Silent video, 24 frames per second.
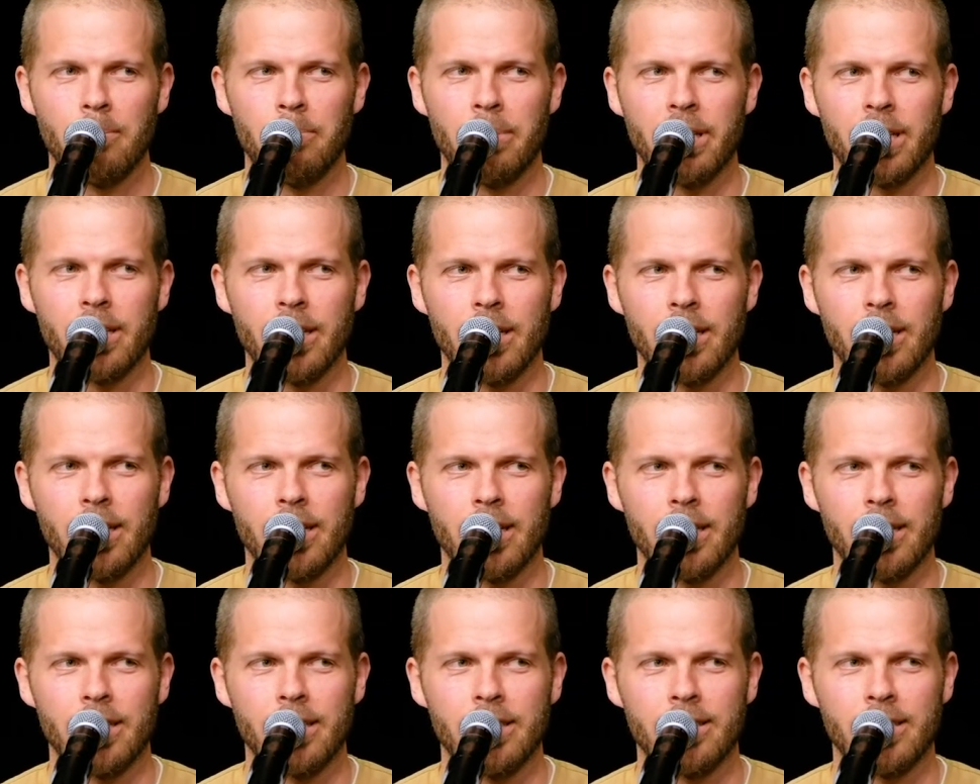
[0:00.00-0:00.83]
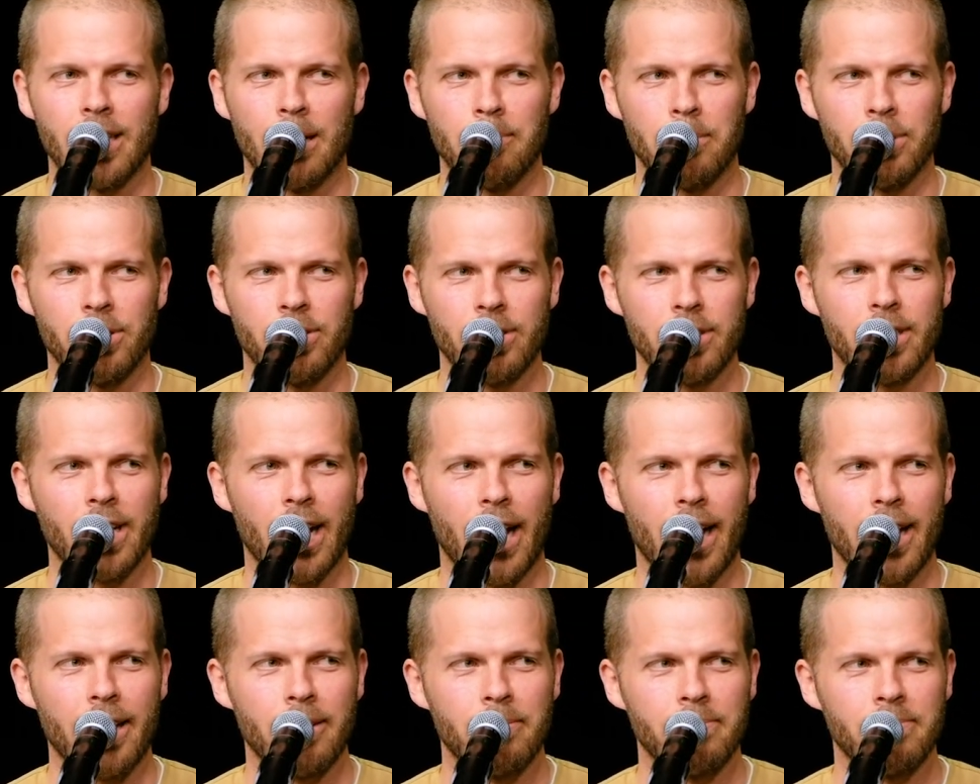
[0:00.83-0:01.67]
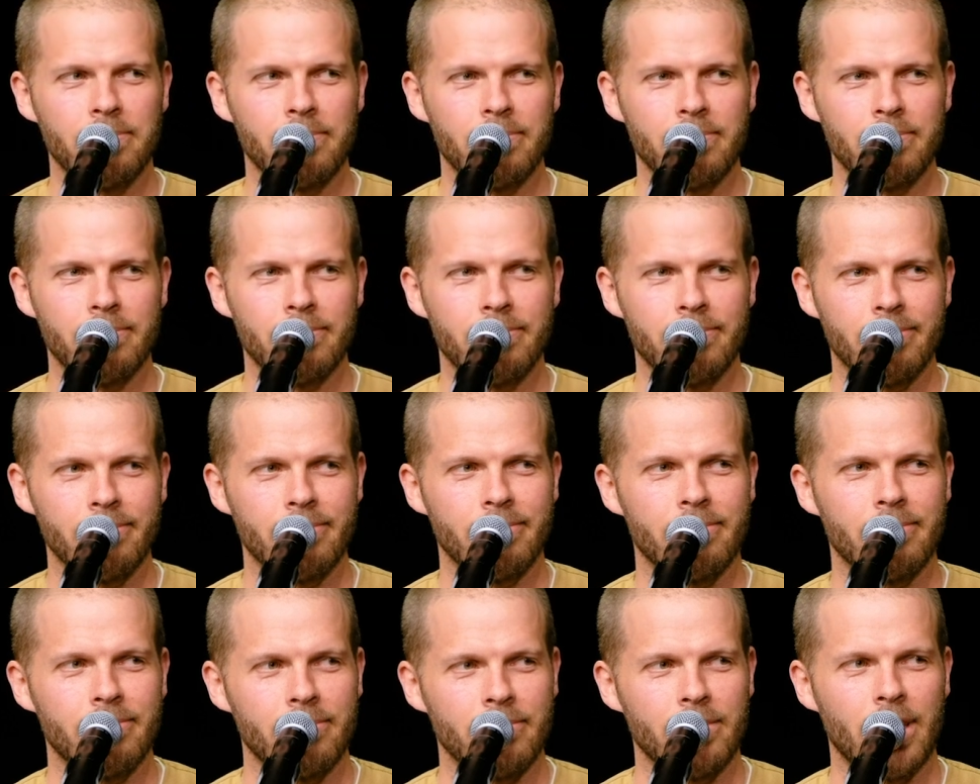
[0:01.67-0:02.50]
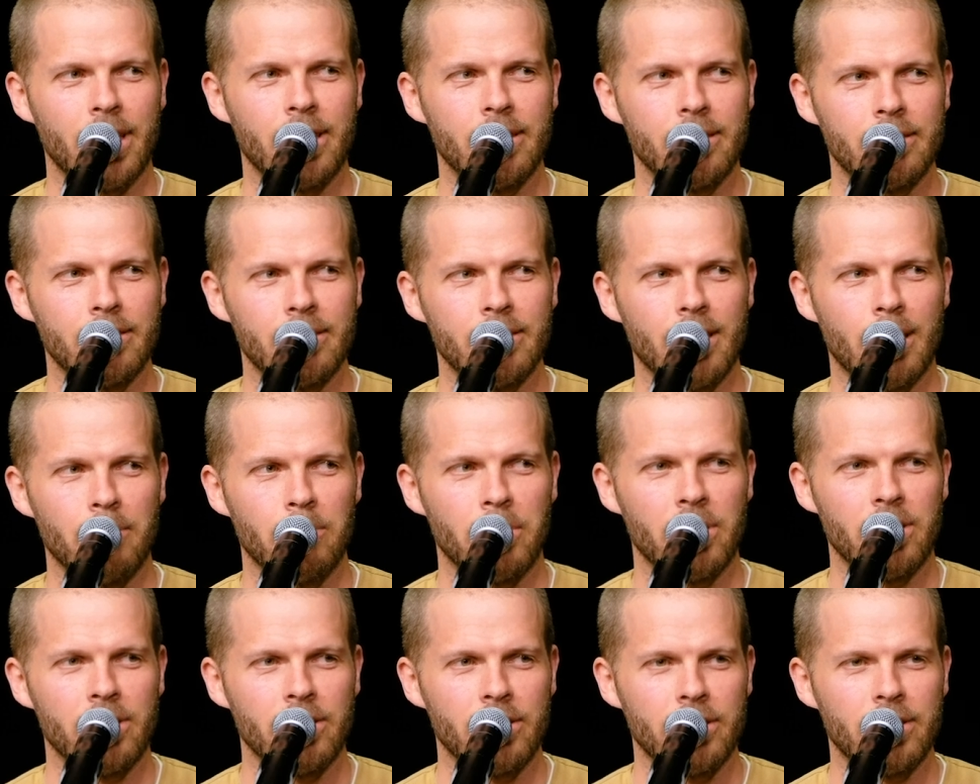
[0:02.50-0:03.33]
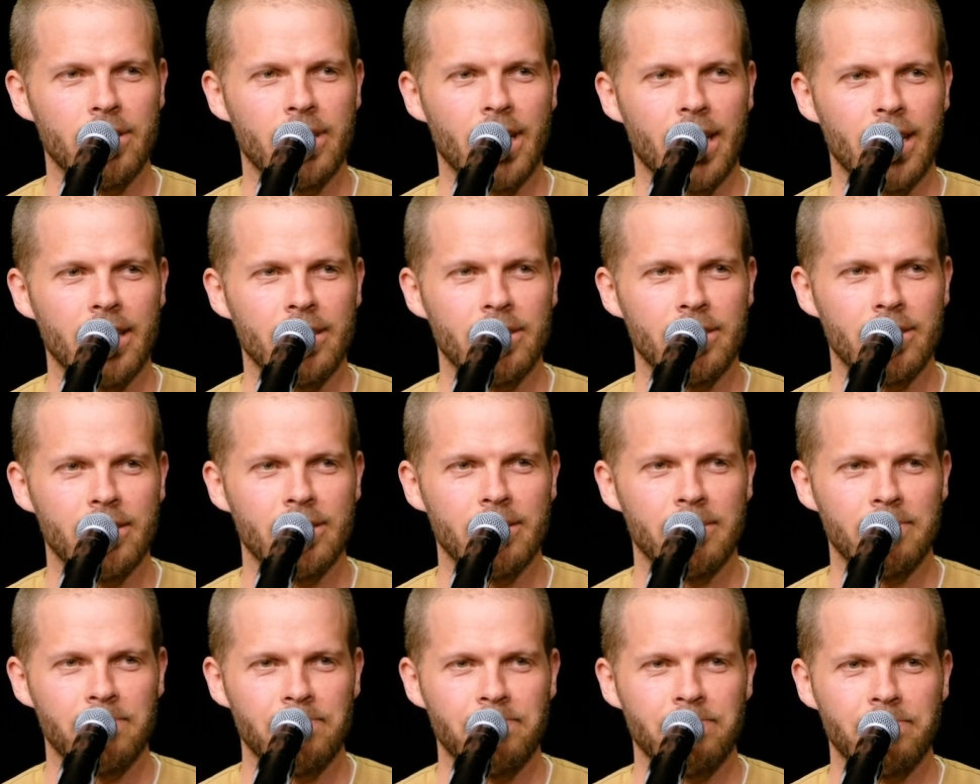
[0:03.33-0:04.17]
because I'm a good guy. Right? I'm one of the good guys.